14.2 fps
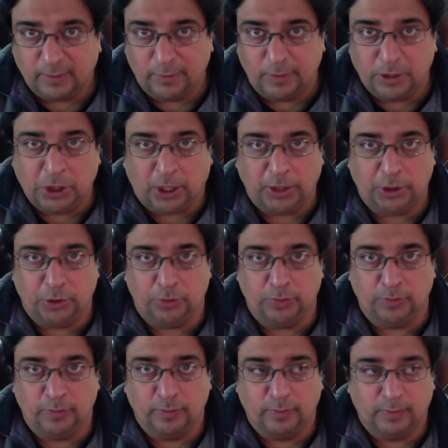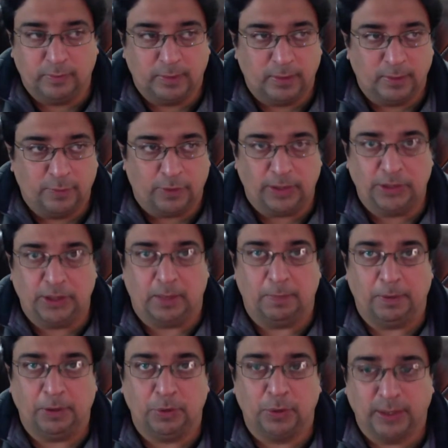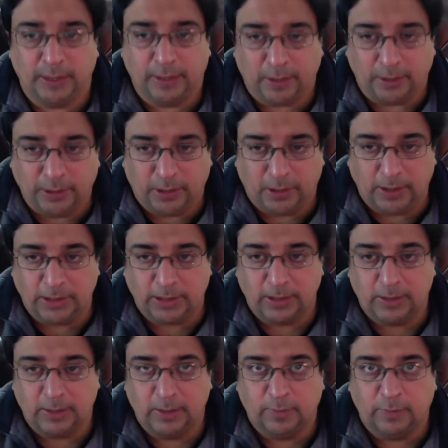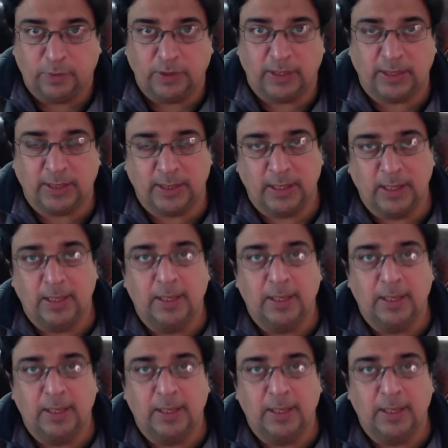we'll charge you, for example, $200 odd for this